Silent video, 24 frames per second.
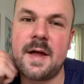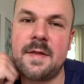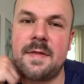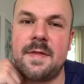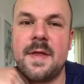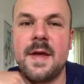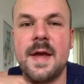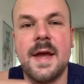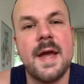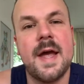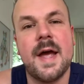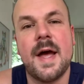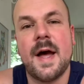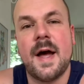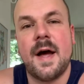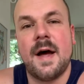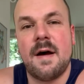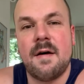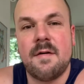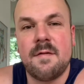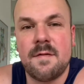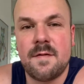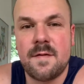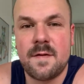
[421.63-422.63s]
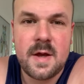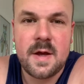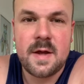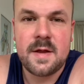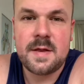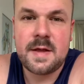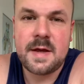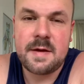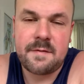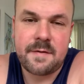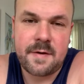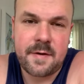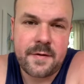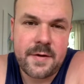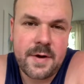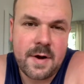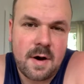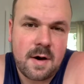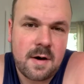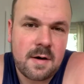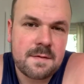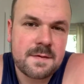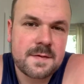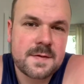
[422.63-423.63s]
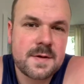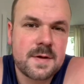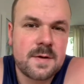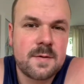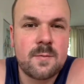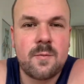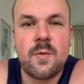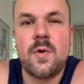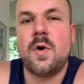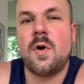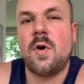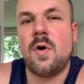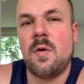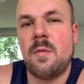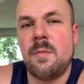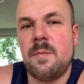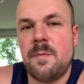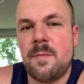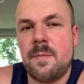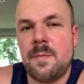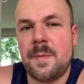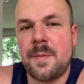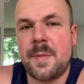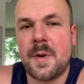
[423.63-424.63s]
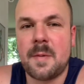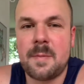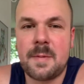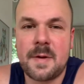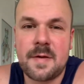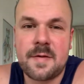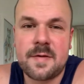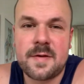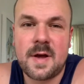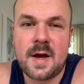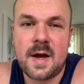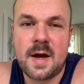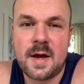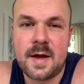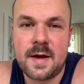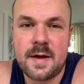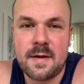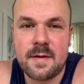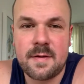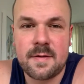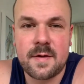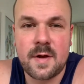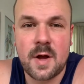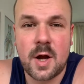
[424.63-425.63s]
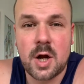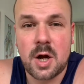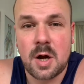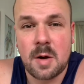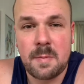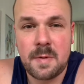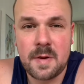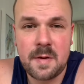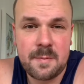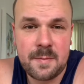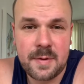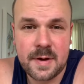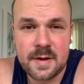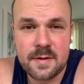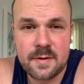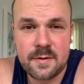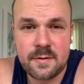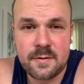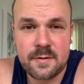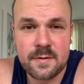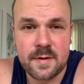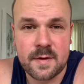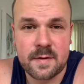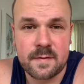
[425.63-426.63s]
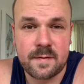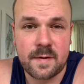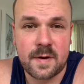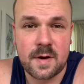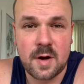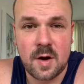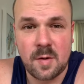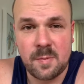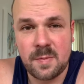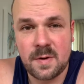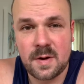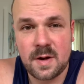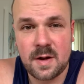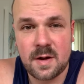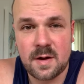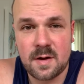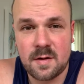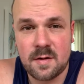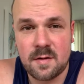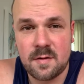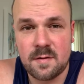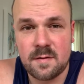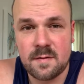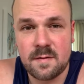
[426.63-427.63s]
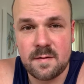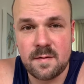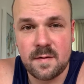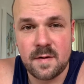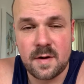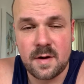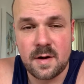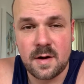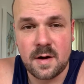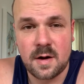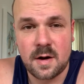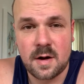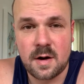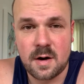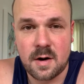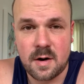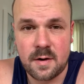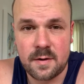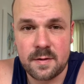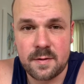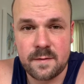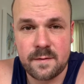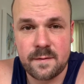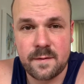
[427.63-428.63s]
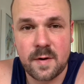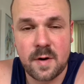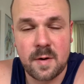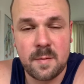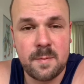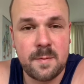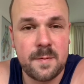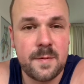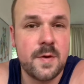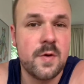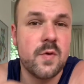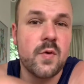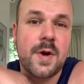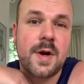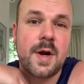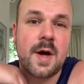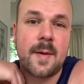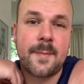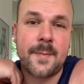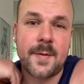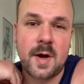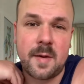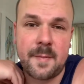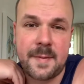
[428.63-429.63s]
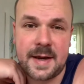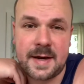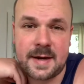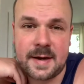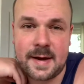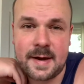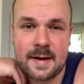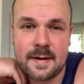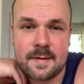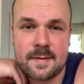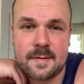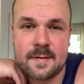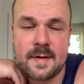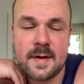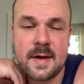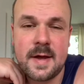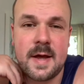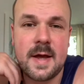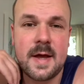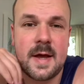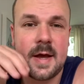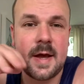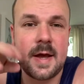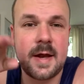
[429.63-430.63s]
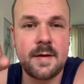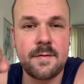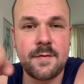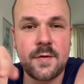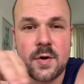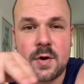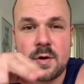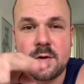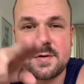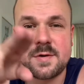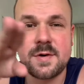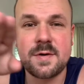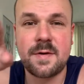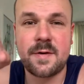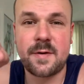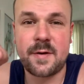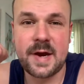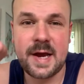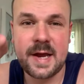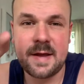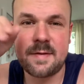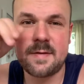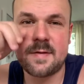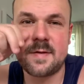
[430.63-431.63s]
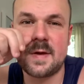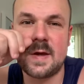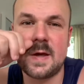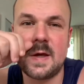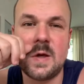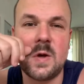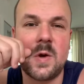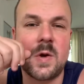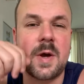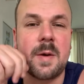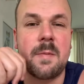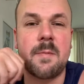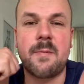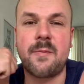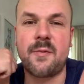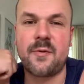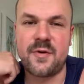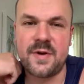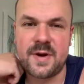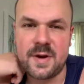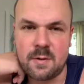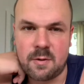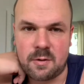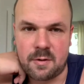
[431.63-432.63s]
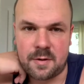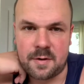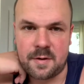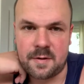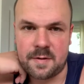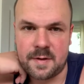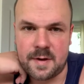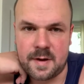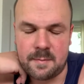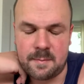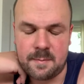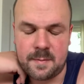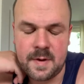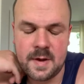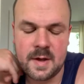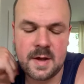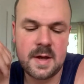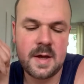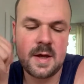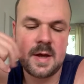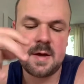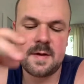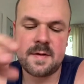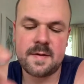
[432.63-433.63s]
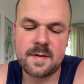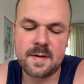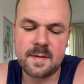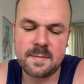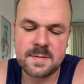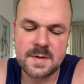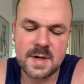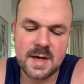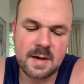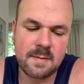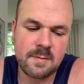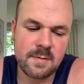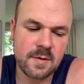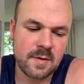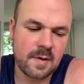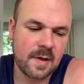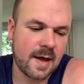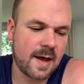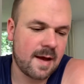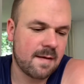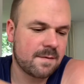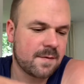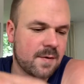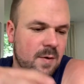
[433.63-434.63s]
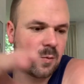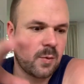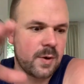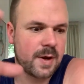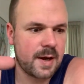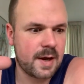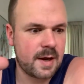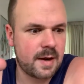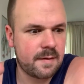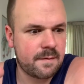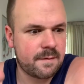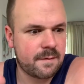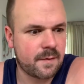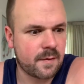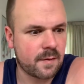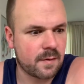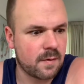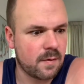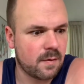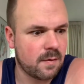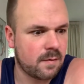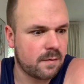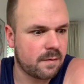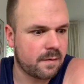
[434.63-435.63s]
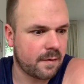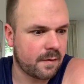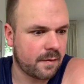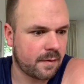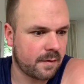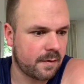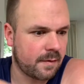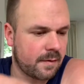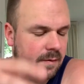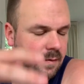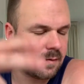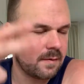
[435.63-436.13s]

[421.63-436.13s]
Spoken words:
they very often will publicize a couple of pictures of a couple of cards from new and upcoming decks. And if you go to their Etsy, you can pre-order them. Sometimes you'll have to wait for over